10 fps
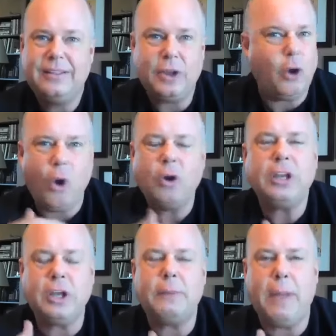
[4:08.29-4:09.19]
they're
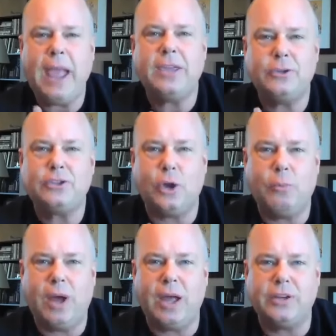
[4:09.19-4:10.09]
only going to pay you
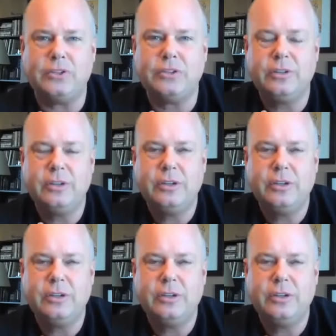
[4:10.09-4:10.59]
so much.